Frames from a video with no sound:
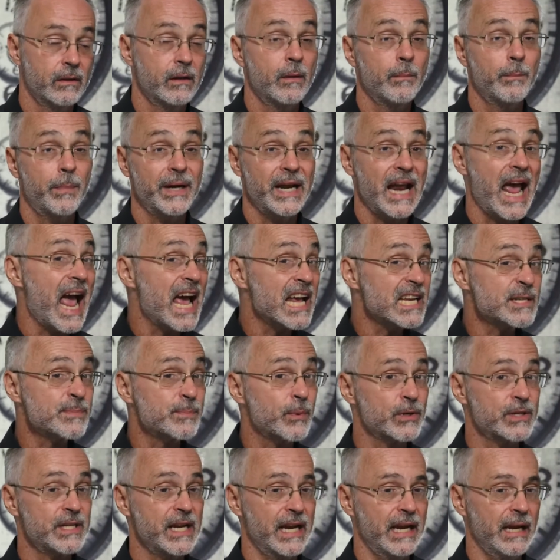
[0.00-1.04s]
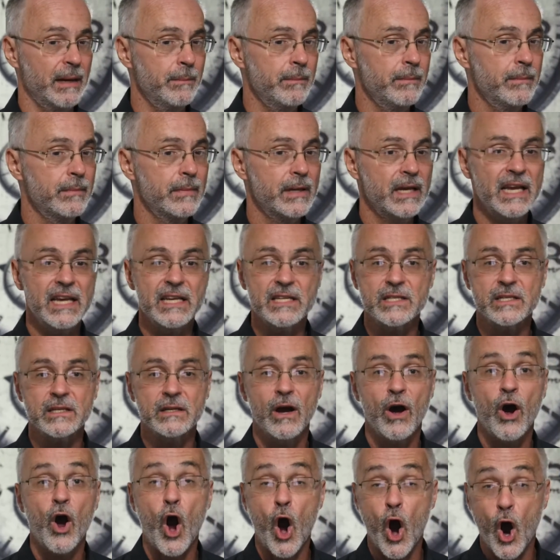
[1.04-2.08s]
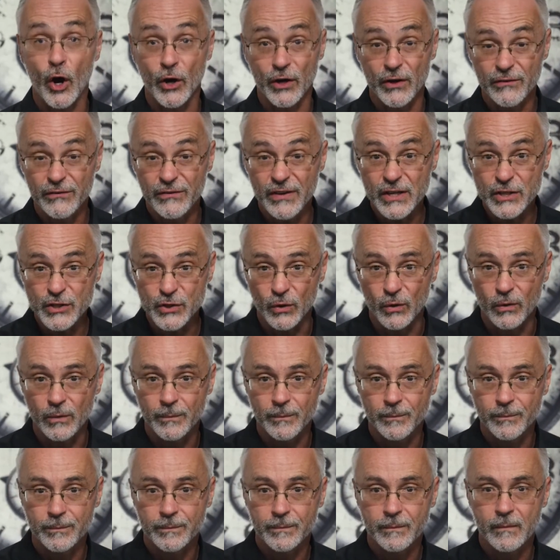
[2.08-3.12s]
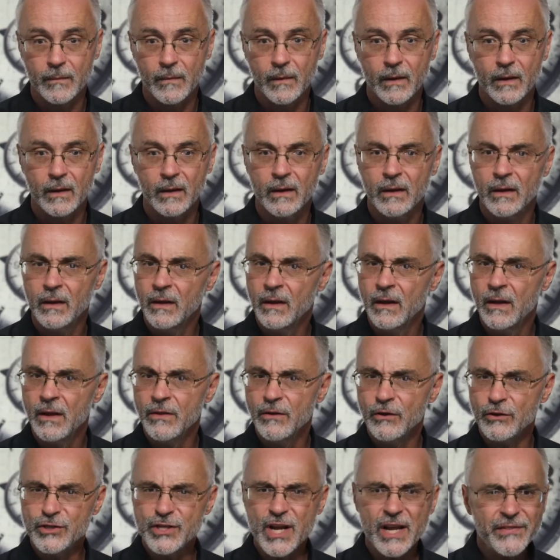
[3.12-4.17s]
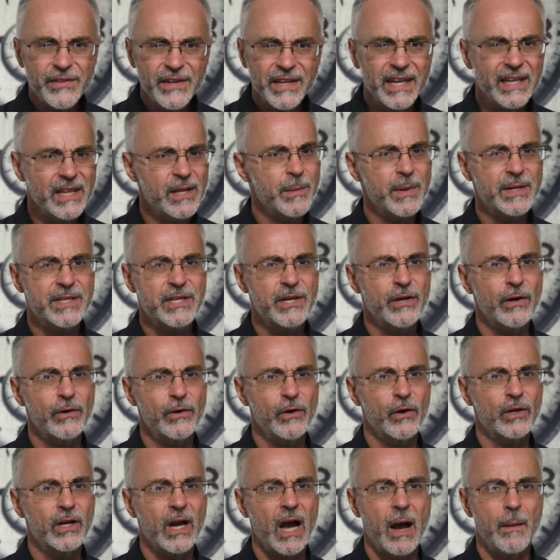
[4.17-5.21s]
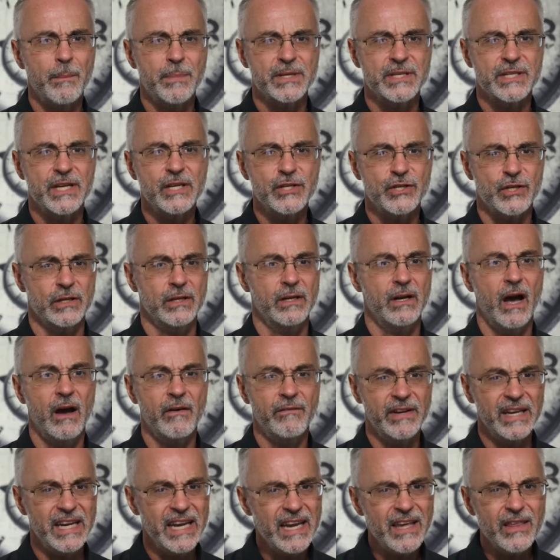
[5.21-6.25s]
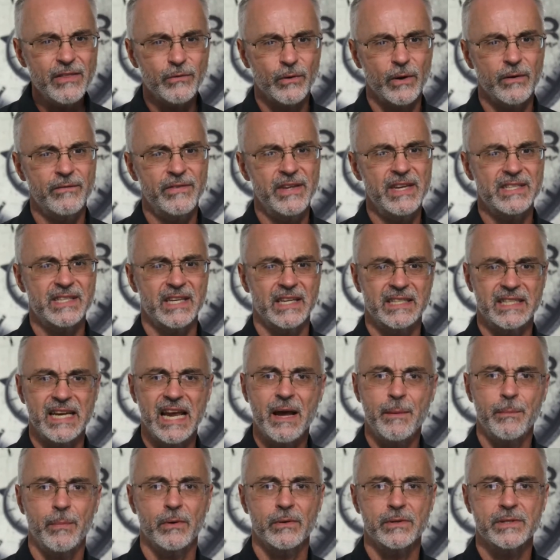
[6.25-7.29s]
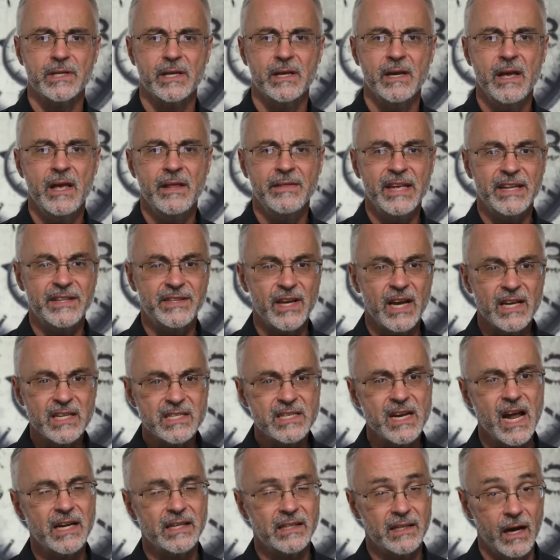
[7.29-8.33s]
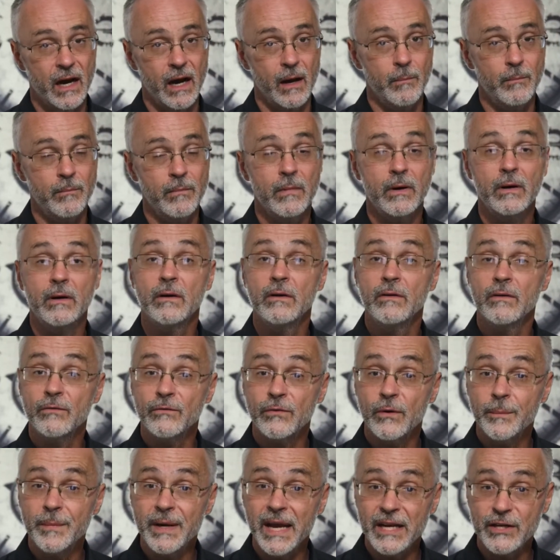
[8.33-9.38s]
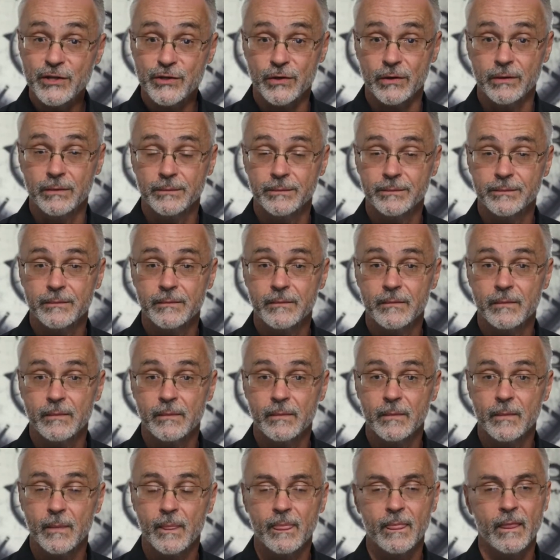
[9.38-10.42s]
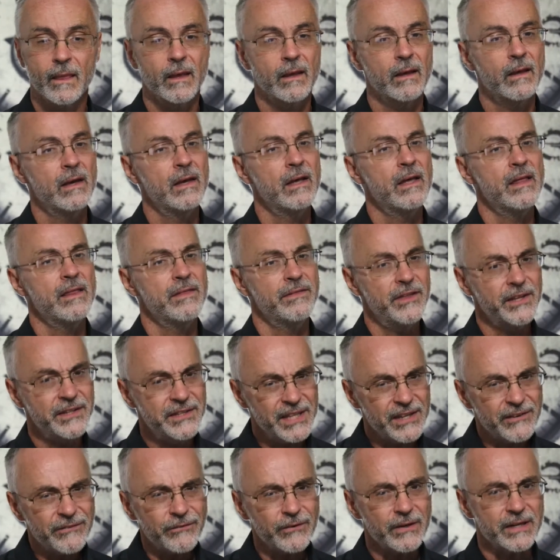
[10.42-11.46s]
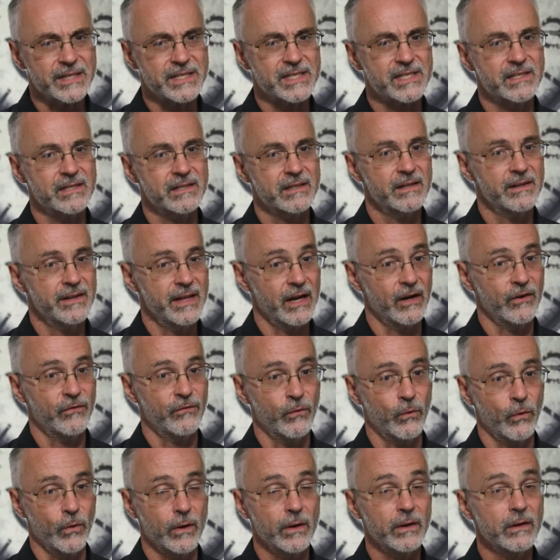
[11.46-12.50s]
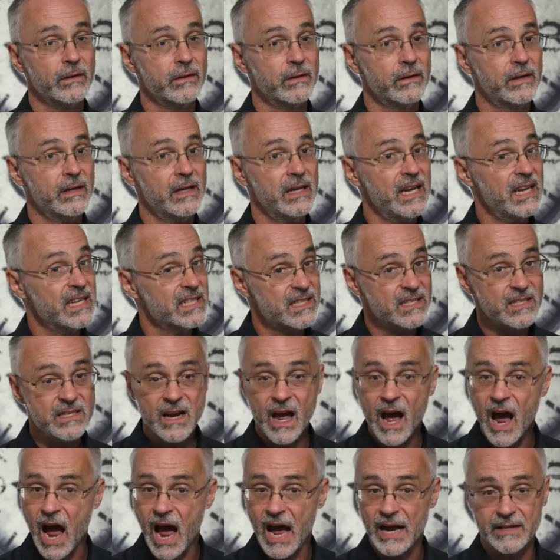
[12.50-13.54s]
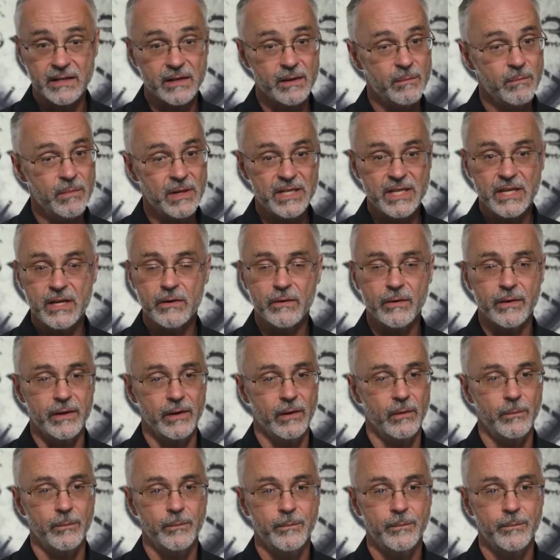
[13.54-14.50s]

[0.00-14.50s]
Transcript: but aspartame is artificial? There's nothing in the material composition of either of these examples that does not come from nature. The difference, therefore, is not material,